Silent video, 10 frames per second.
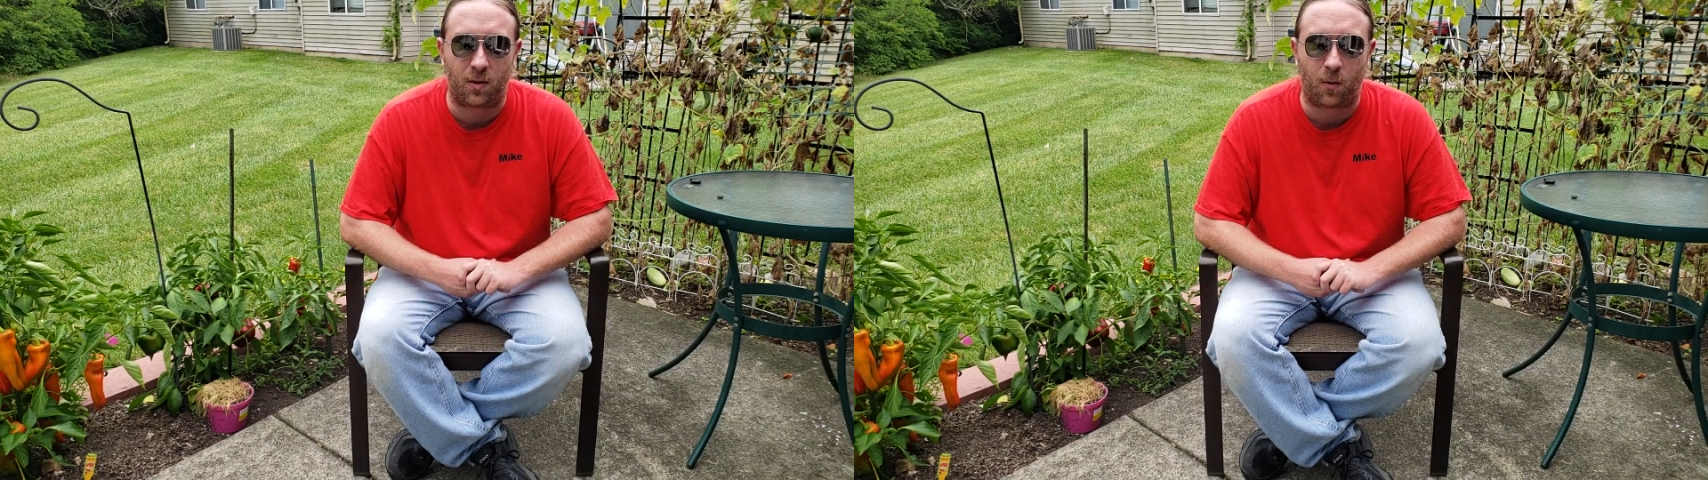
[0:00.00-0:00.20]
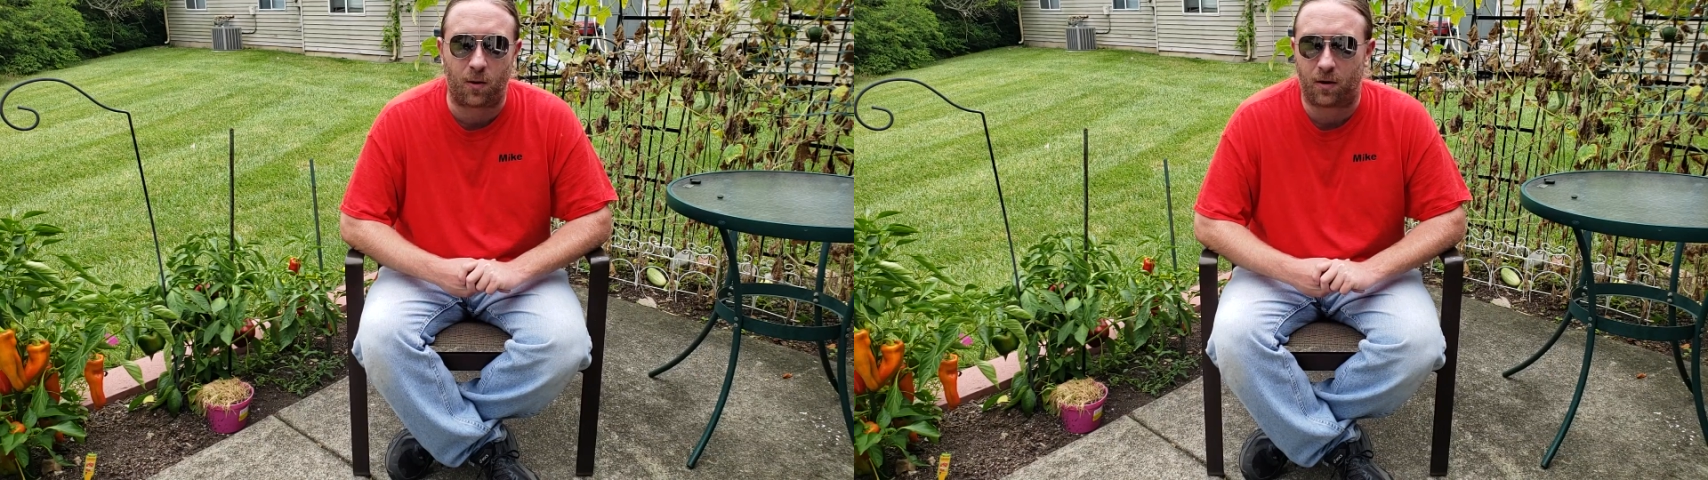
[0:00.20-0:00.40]

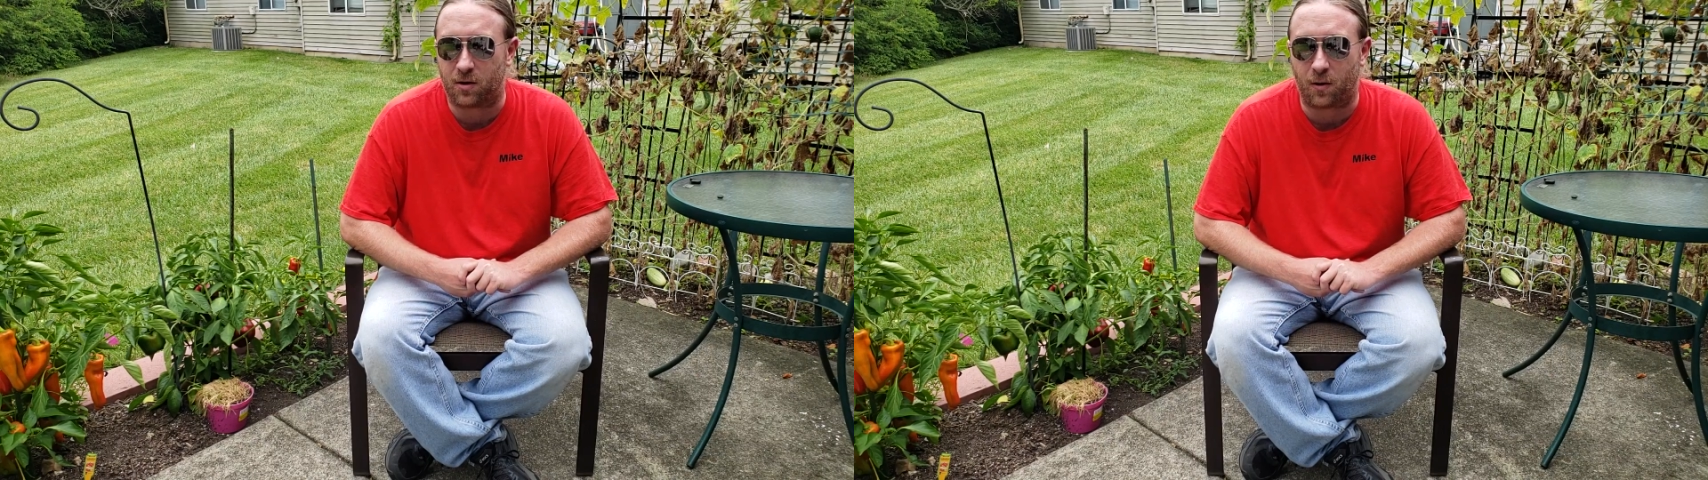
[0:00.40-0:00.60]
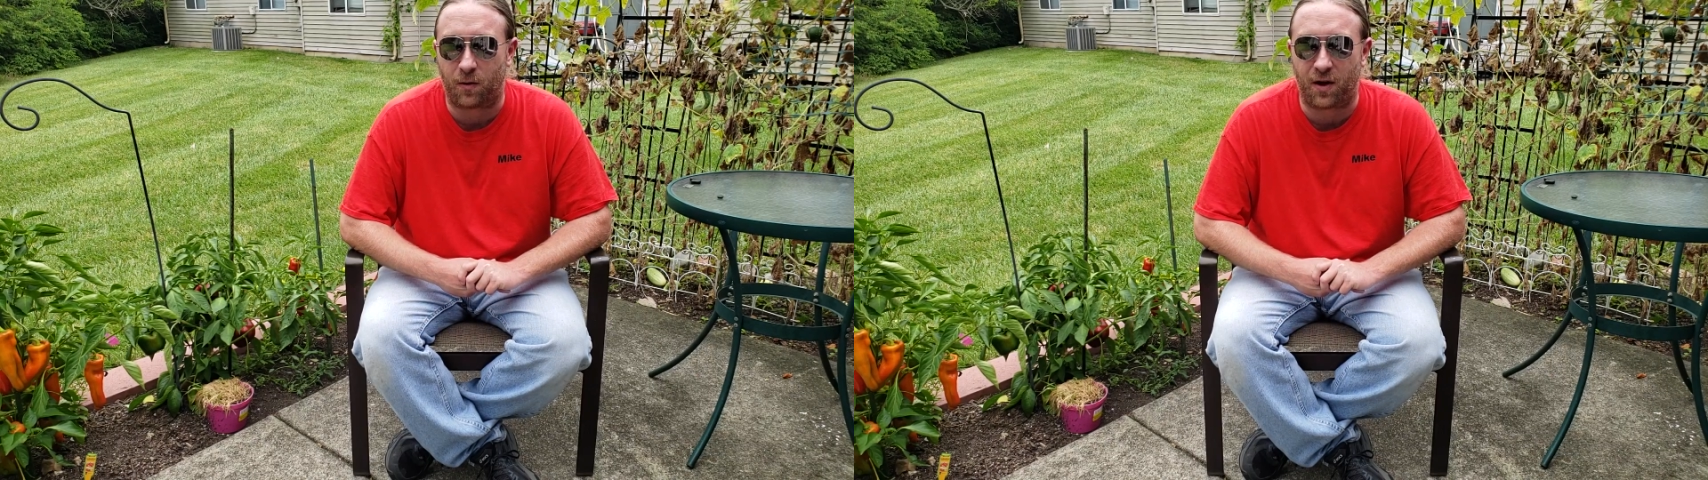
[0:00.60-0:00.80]
or
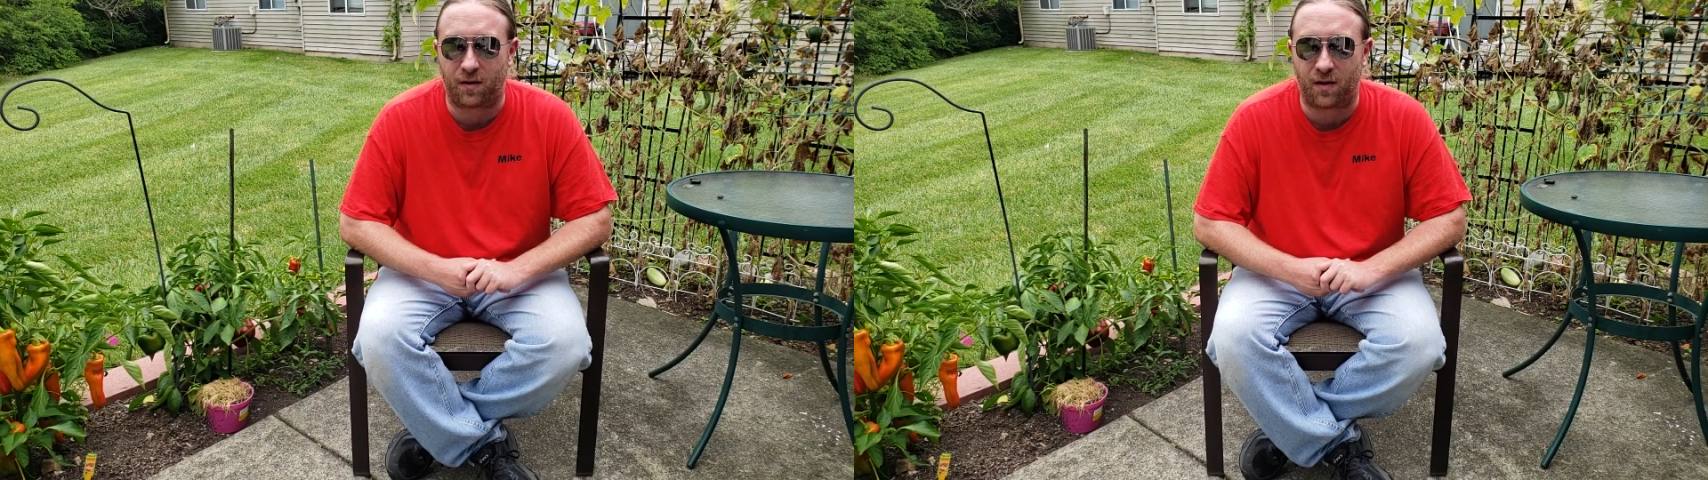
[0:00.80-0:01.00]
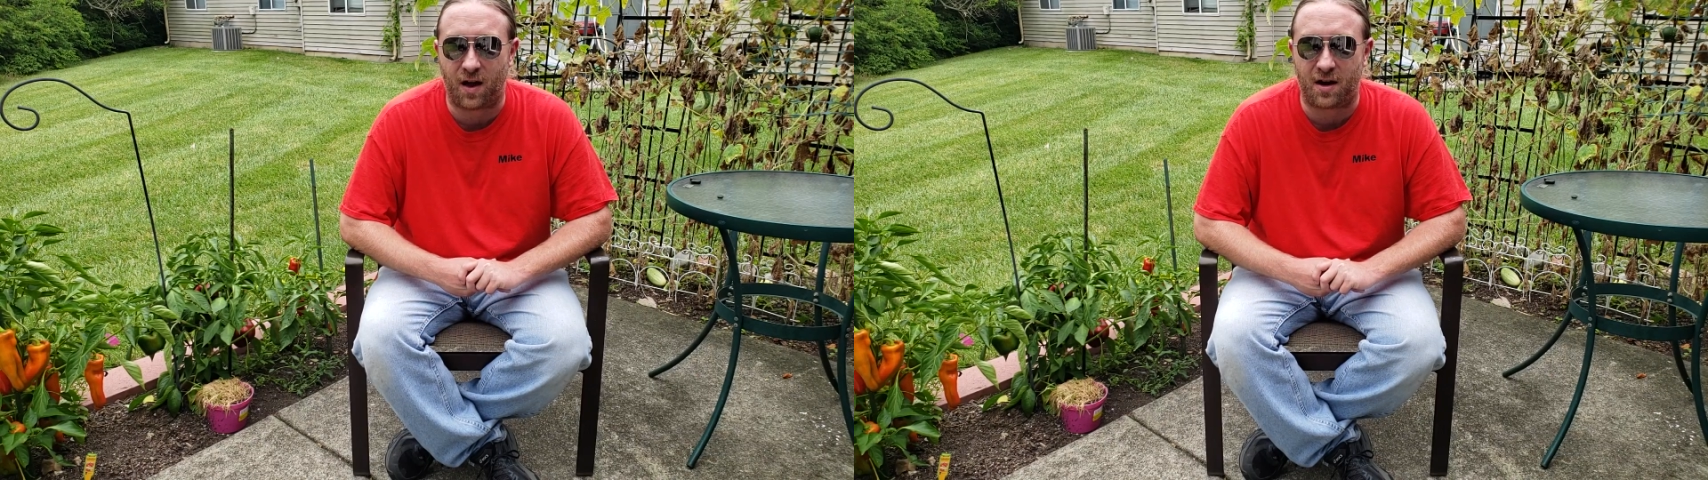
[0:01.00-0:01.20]
things
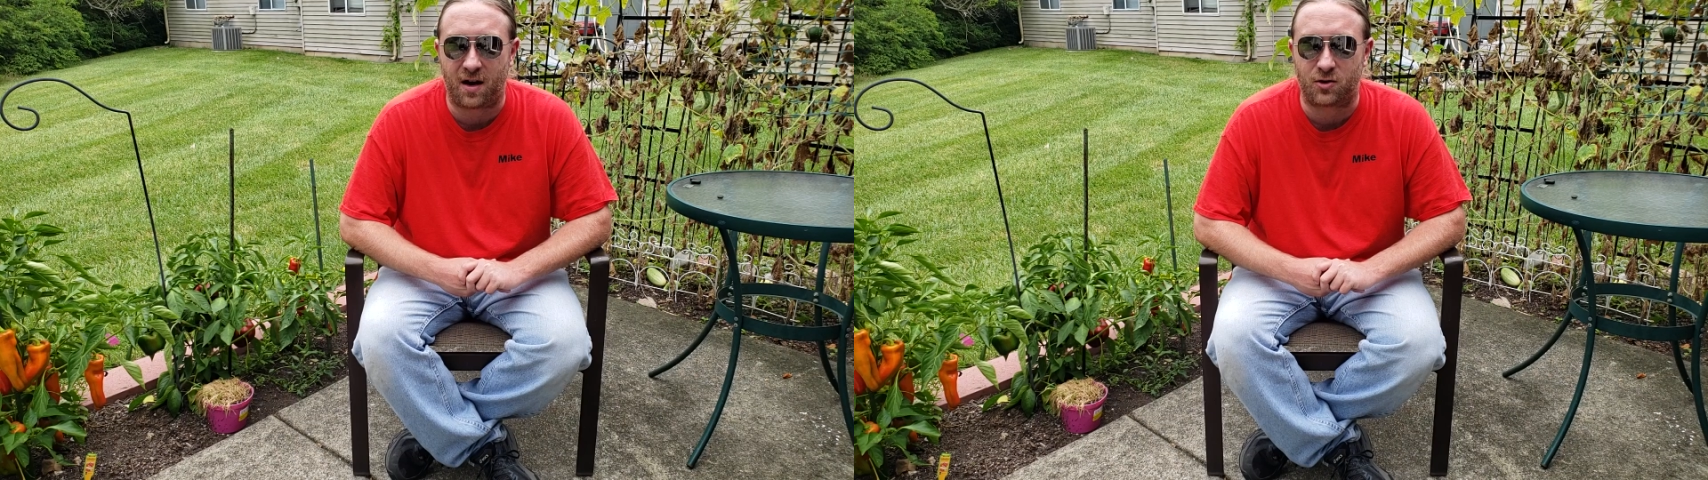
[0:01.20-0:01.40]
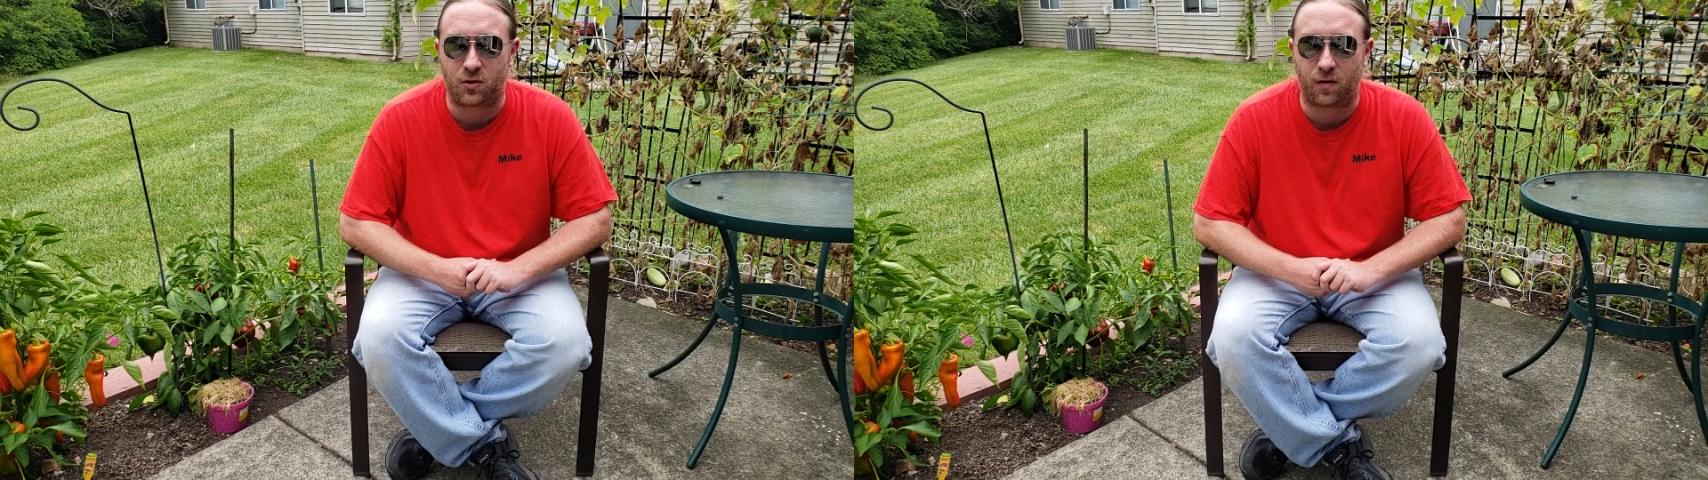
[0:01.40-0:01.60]
of that nature.